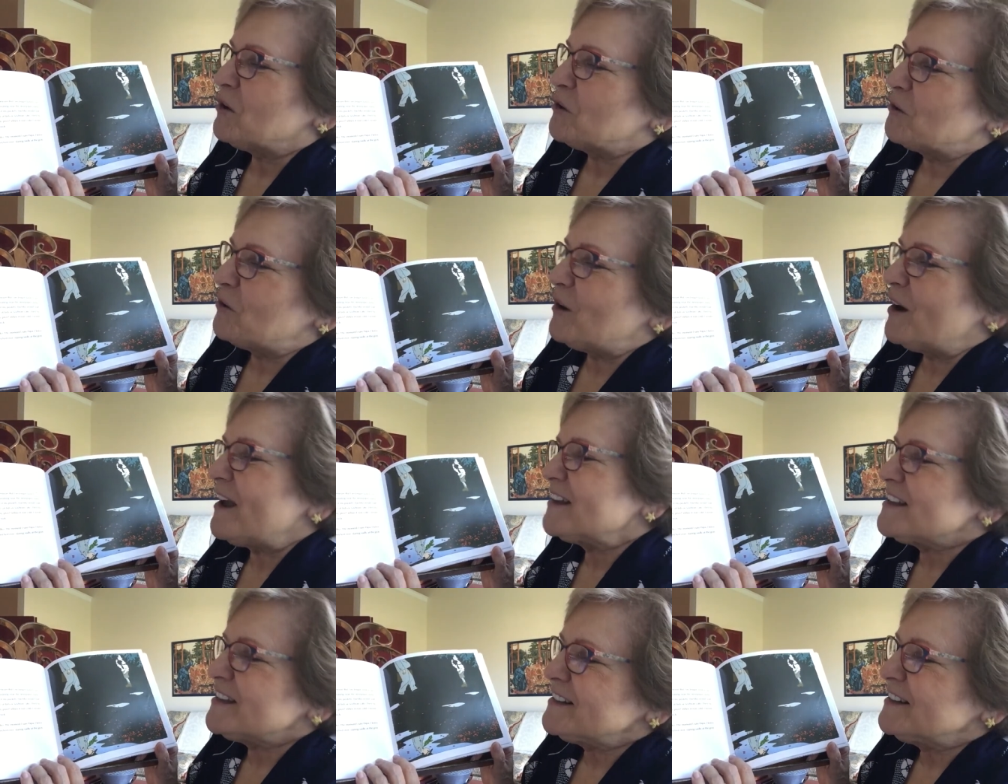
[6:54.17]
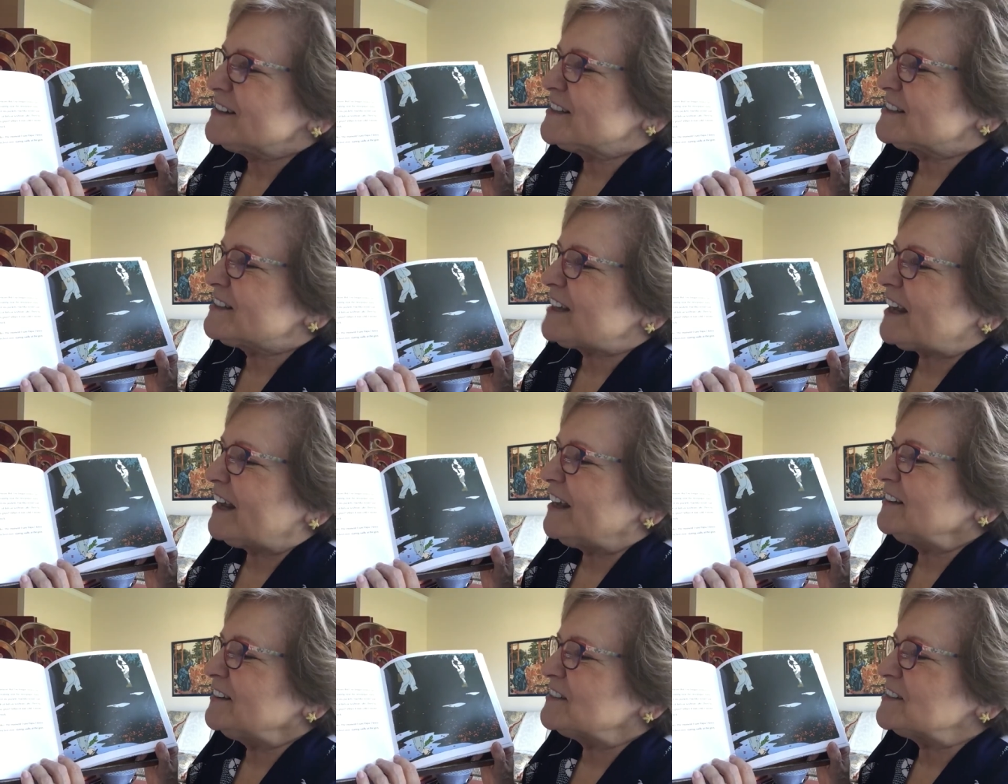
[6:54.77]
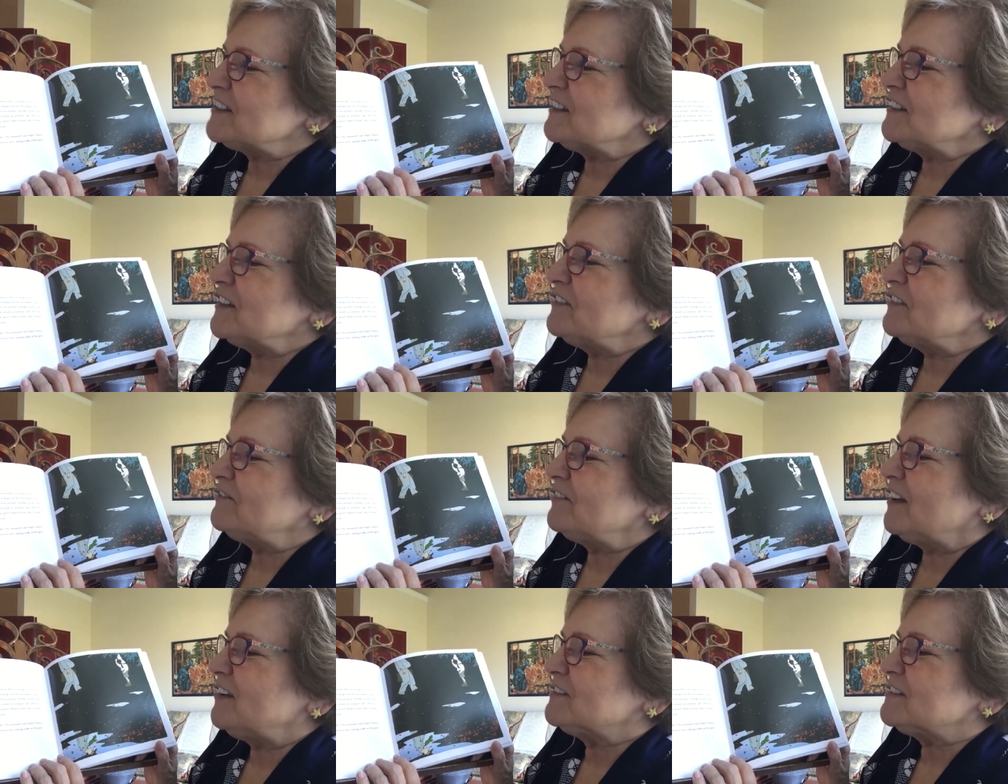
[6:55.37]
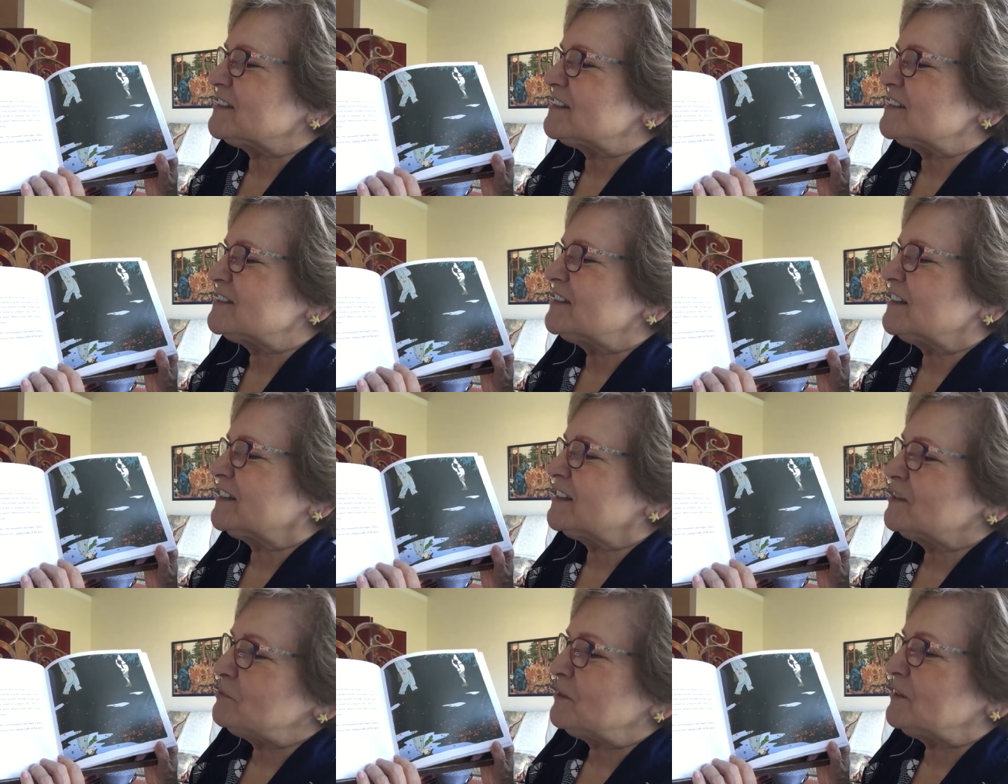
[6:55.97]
wagging his tail until he found a sticky